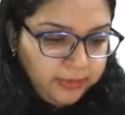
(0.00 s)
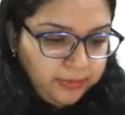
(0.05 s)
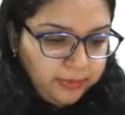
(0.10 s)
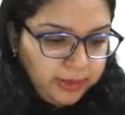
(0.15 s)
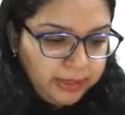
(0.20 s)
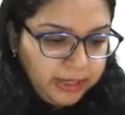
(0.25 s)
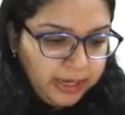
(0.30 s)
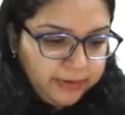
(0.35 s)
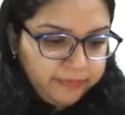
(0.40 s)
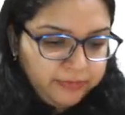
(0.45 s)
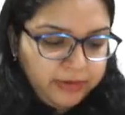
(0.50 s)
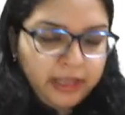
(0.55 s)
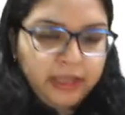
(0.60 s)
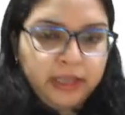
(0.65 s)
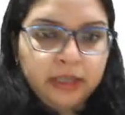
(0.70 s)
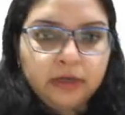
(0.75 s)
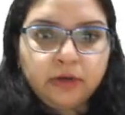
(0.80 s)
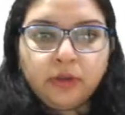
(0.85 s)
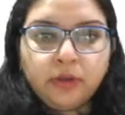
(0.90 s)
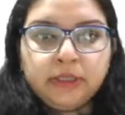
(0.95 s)
Well, I have
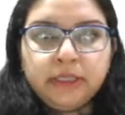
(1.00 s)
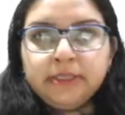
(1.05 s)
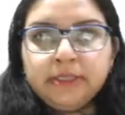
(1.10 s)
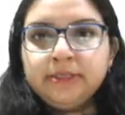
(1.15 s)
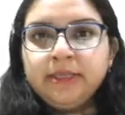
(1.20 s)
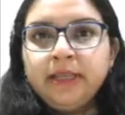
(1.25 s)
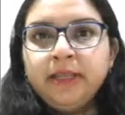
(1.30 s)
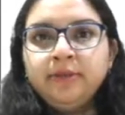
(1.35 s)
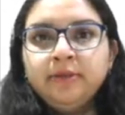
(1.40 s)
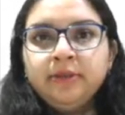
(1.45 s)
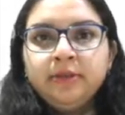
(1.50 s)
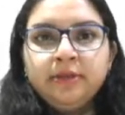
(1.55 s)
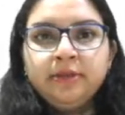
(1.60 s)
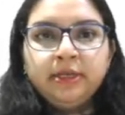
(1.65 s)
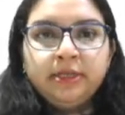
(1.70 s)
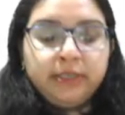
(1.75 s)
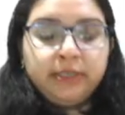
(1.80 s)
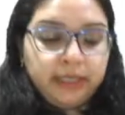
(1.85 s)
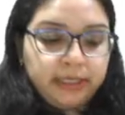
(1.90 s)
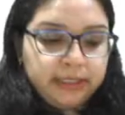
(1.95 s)
taken all these things in
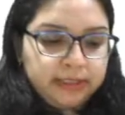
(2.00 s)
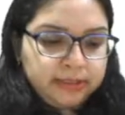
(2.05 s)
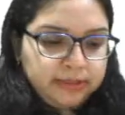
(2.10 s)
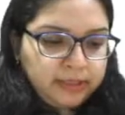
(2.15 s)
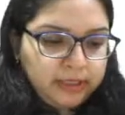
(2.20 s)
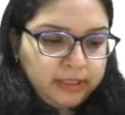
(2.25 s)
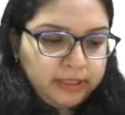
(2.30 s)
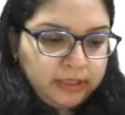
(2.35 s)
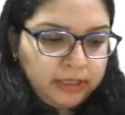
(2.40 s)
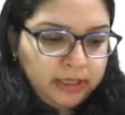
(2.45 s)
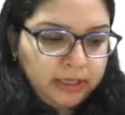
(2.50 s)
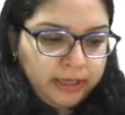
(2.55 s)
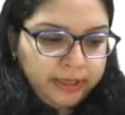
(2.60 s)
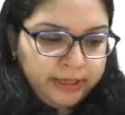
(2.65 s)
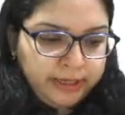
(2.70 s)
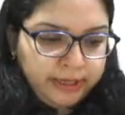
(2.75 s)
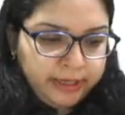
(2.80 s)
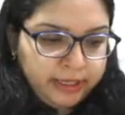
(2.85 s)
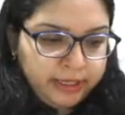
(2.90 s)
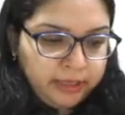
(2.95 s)
details in the
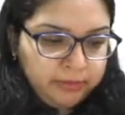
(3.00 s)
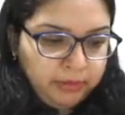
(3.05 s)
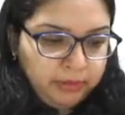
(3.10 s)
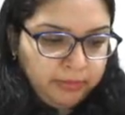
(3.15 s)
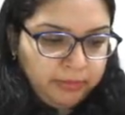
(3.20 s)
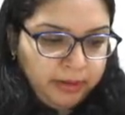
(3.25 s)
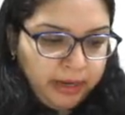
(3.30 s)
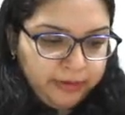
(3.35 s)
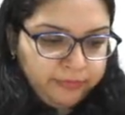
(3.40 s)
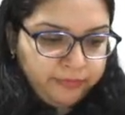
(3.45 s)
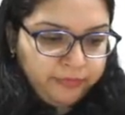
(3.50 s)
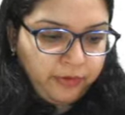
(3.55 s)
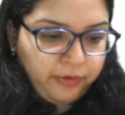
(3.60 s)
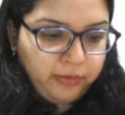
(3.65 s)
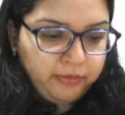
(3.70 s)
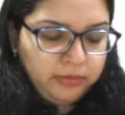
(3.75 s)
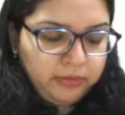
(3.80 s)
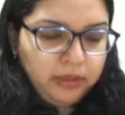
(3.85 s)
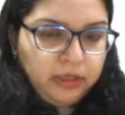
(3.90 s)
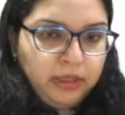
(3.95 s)
Unacademy
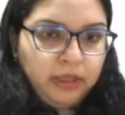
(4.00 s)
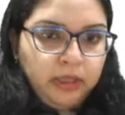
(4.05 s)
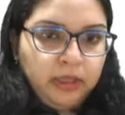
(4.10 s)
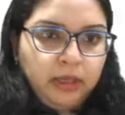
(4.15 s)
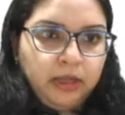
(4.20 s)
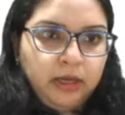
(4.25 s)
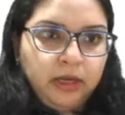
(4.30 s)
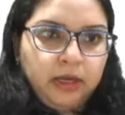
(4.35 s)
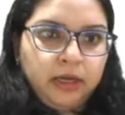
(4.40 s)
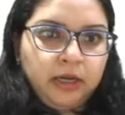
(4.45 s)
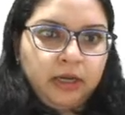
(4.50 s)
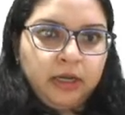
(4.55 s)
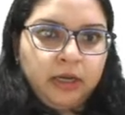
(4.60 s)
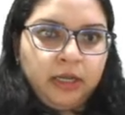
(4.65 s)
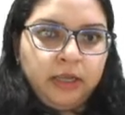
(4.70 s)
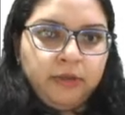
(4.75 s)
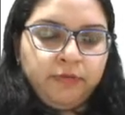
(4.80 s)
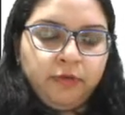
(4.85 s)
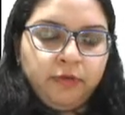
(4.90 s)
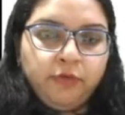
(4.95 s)
platform.
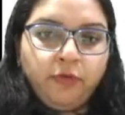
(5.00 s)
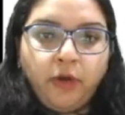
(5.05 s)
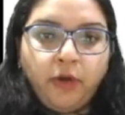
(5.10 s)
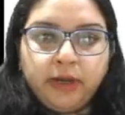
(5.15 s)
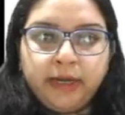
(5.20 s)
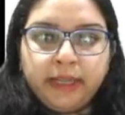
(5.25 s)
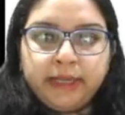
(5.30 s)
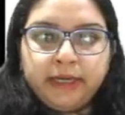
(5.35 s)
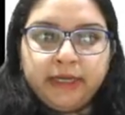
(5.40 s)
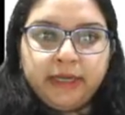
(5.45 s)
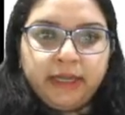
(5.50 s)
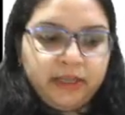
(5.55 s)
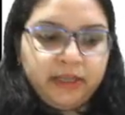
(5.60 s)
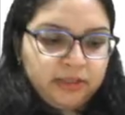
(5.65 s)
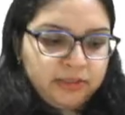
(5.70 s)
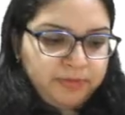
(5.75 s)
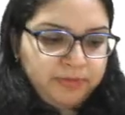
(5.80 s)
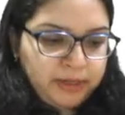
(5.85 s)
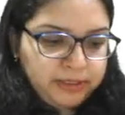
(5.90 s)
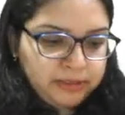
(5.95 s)
Uh, if you want, I can take
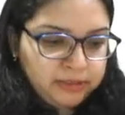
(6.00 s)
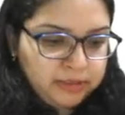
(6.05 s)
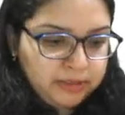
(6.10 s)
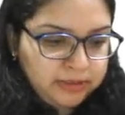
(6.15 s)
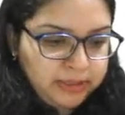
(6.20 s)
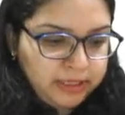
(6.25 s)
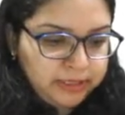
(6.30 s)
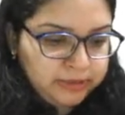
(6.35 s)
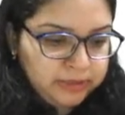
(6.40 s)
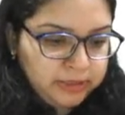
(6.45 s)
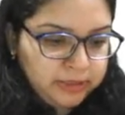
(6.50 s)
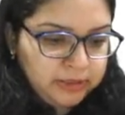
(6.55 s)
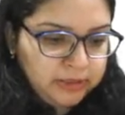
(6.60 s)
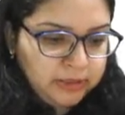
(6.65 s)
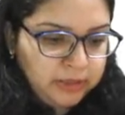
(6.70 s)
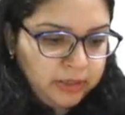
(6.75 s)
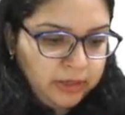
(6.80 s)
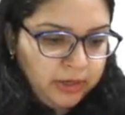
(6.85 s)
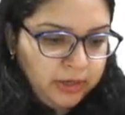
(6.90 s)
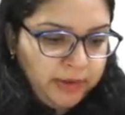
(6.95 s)
a special session
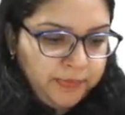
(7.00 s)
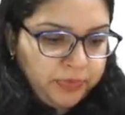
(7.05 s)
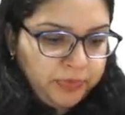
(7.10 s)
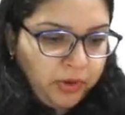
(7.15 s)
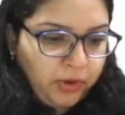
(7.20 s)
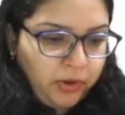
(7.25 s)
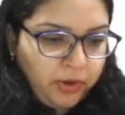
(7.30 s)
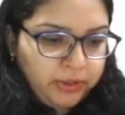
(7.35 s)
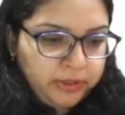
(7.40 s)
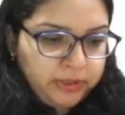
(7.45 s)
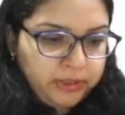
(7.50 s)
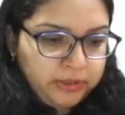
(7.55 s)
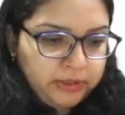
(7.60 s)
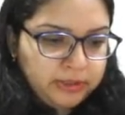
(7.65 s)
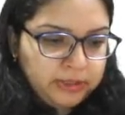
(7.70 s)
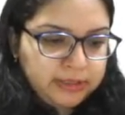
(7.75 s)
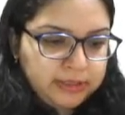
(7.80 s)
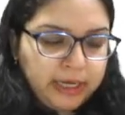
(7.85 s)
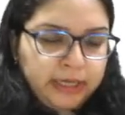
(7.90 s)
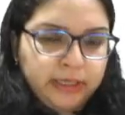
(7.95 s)
on
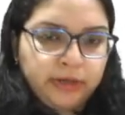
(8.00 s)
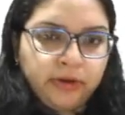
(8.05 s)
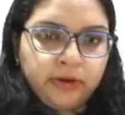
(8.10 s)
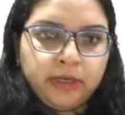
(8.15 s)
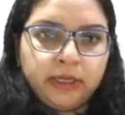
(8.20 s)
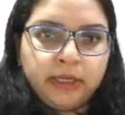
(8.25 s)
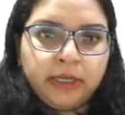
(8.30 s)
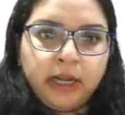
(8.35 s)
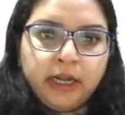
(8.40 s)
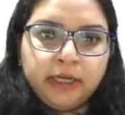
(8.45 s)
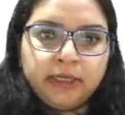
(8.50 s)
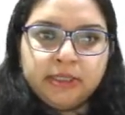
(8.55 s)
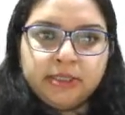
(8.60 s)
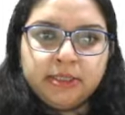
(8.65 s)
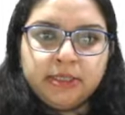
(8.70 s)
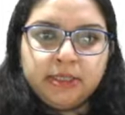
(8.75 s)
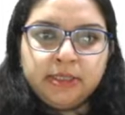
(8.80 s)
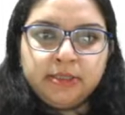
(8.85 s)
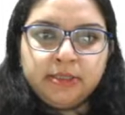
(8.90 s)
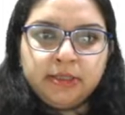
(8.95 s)
the cyanotic heart
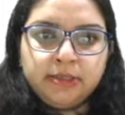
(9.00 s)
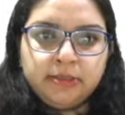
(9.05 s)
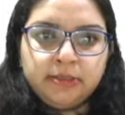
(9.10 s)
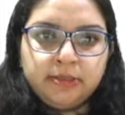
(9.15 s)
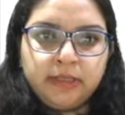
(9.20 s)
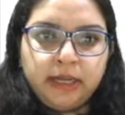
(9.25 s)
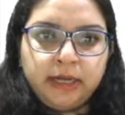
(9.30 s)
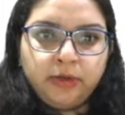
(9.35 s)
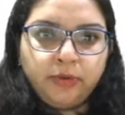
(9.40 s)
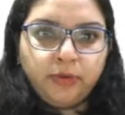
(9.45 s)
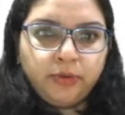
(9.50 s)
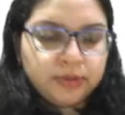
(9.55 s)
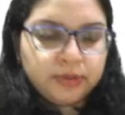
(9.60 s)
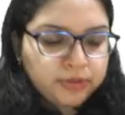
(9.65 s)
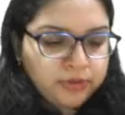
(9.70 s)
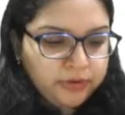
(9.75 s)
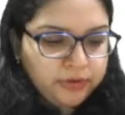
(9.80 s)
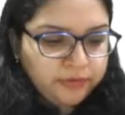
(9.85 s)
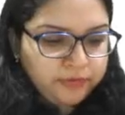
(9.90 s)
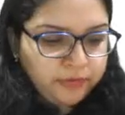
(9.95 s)
diseases. That holds
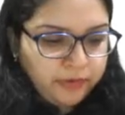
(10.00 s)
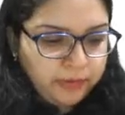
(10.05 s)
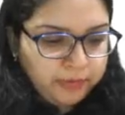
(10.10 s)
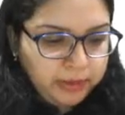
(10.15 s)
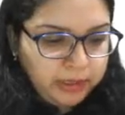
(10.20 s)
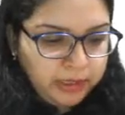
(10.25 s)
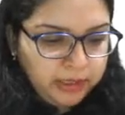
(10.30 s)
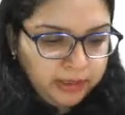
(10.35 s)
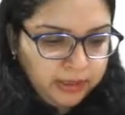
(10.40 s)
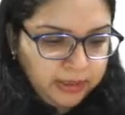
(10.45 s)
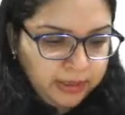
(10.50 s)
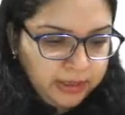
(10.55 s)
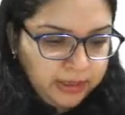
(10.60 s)
good for me.